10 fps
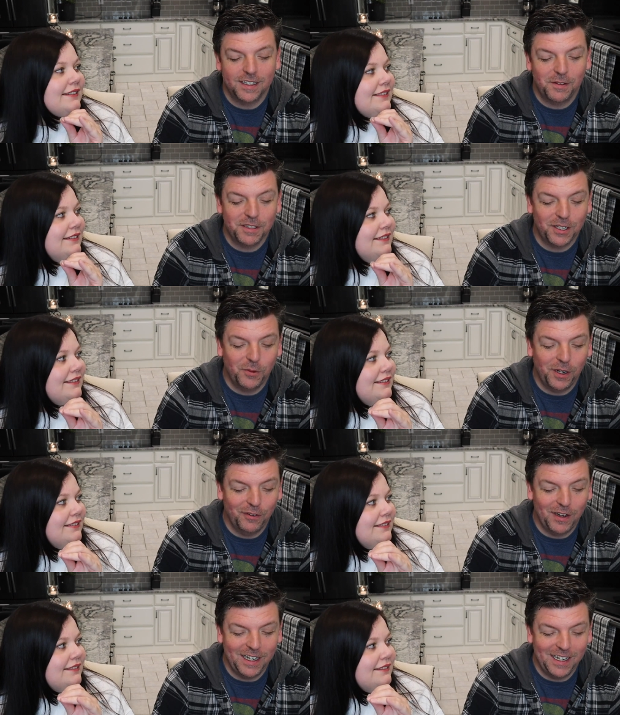Speaker 1: because I wasn't quite
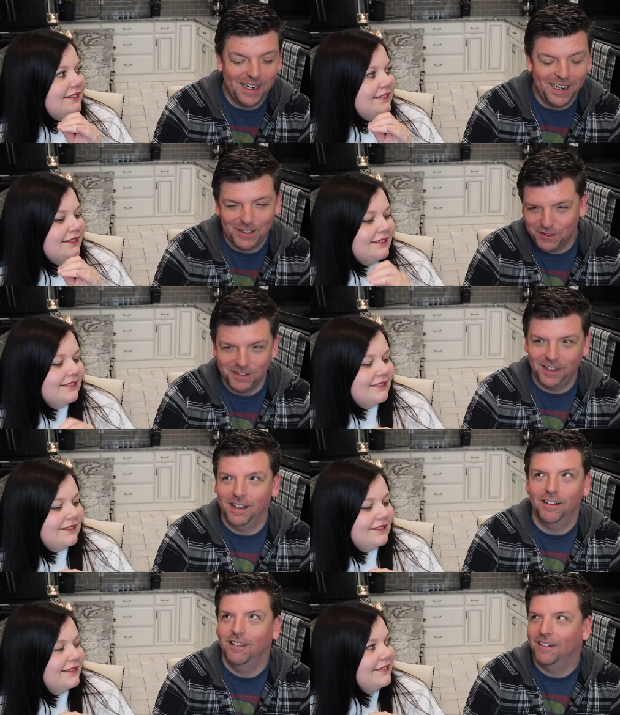ready, and I just was
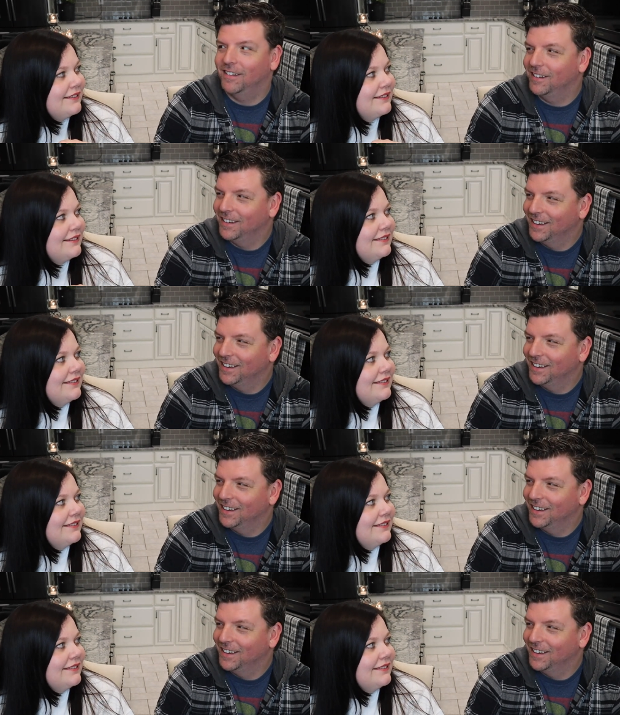like, oh.